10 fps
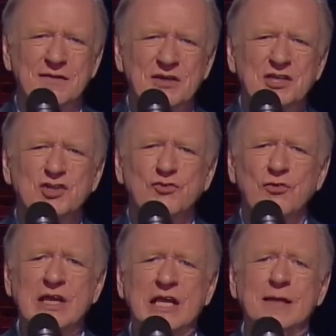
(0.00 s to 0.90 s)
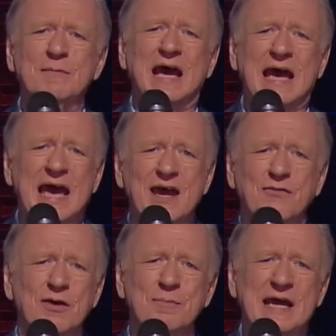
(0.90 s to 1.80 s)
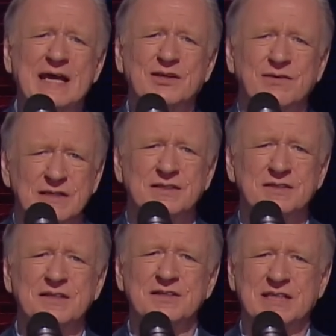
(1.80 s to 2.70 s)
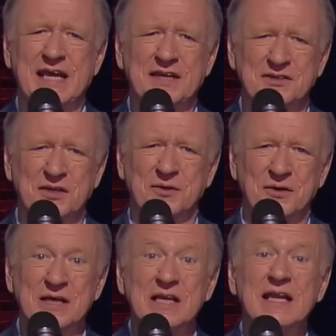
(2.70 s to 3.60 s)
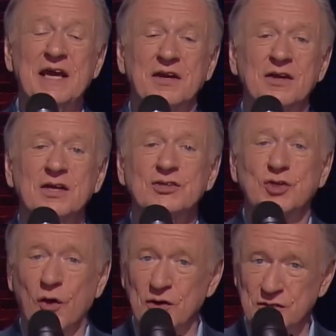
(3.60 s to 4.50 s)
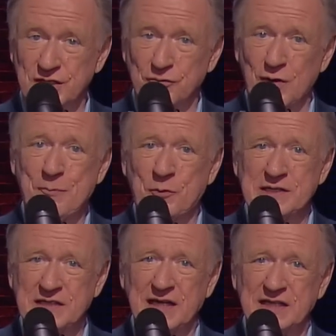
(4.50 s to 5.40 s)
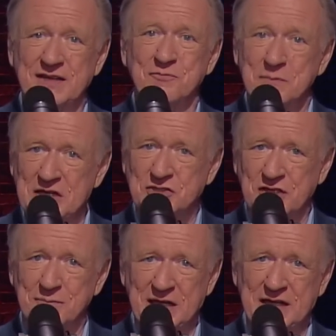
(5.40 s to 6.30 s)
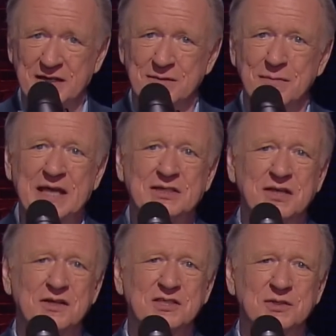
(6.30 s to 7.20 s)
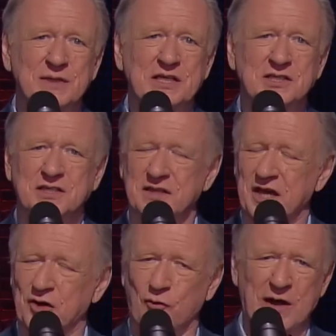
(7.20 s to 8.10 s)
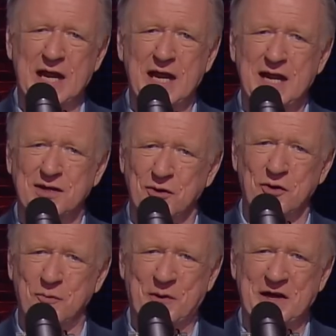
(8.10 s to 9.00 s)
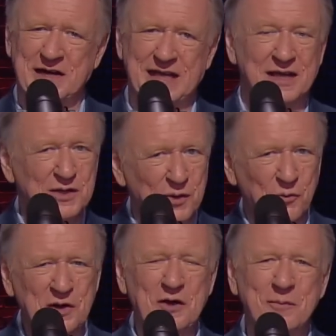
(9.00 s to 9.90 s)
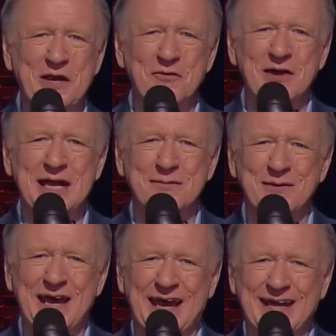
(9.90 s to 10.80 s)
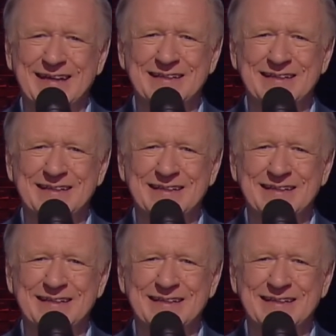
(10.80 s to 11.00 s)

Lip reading: of extreme acrobat Kristen Sandu. Later, Georgia Representative Mesha Mainor makes her switch to the grand old party. We'll be right back.